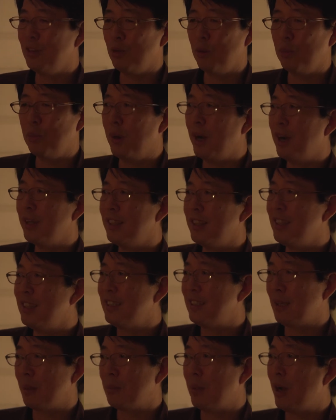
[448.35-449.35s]
your body
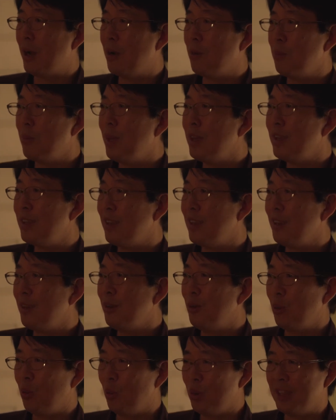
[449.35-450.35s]
is somehow
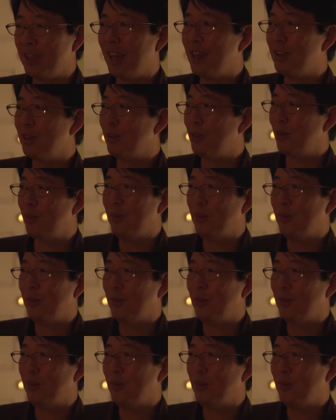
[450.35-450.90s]
making without